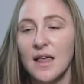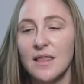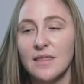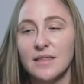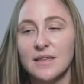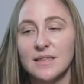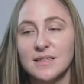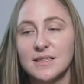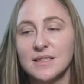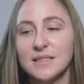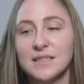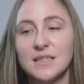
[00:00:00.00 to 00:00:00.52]

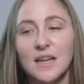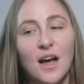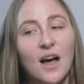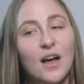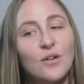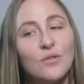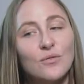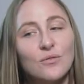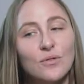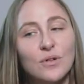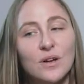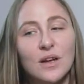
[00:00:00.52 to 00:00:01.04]
This is
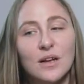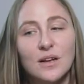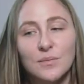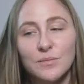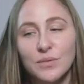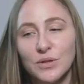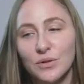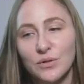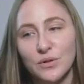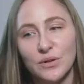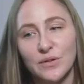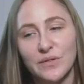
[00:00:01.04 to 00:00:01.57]
not a
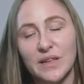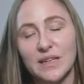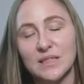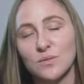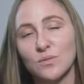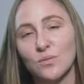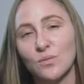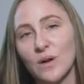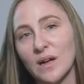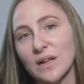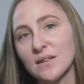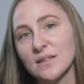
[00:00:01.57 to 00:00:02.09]
computer that's
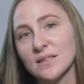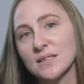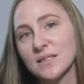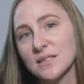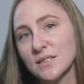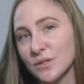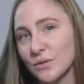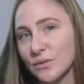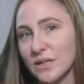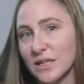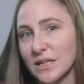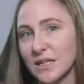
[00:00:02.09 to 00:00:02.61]
well
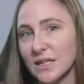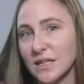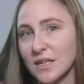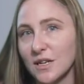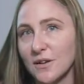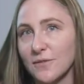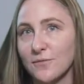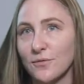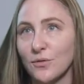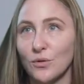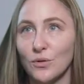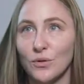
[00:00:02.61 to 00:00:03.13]
suited
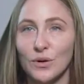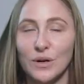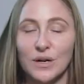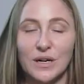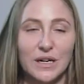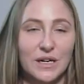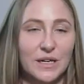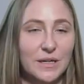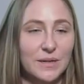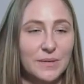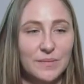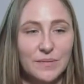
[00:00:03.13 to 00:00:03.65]

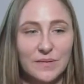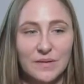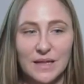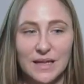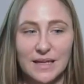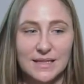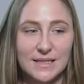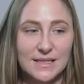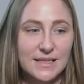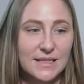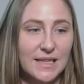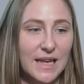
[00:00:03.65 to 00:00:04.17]
for,
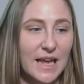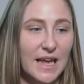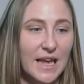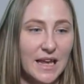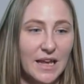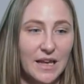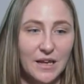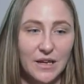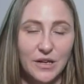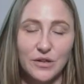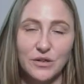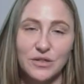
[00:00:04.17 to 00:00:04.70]
let's
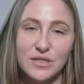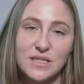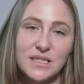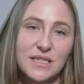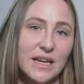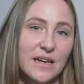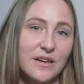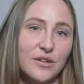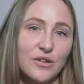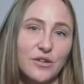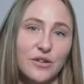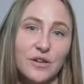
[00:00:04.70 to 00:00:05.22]
say, your
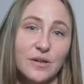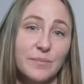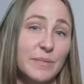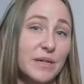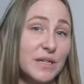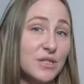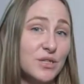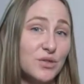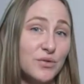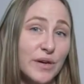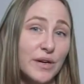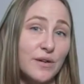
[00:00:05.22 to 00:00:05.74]
standard
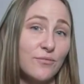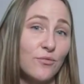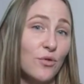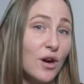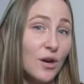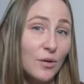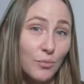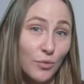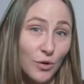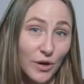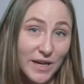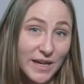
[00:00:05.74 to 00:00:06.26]
administrative
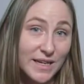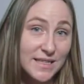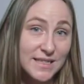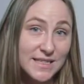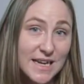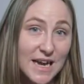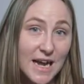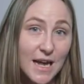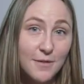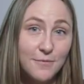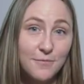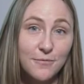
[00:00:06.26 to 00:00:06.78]
working
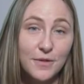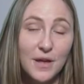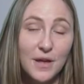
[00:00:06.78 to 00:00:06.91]
staff.